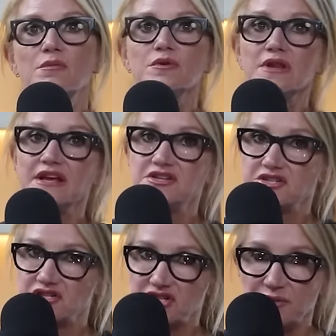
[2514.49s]

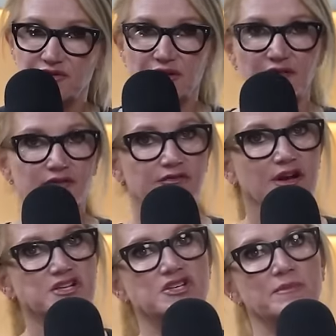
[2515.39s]
relationships, love and
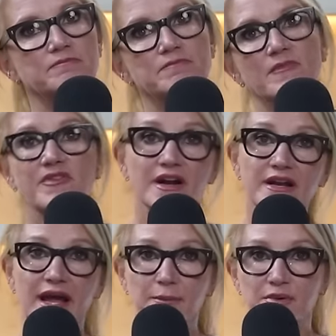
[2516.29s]
friendship,
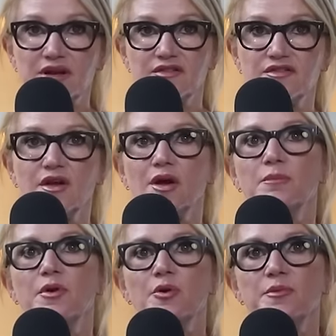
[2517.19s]
fun and happiness,
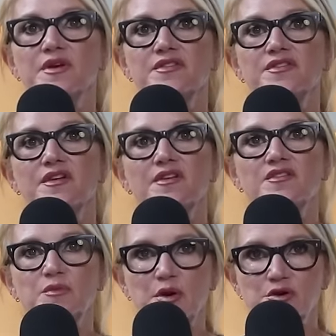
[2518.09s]
purpose,
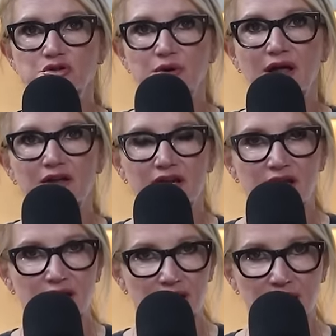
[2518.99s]

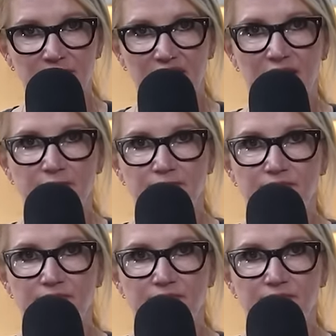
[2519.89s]
spirituality, and meaning.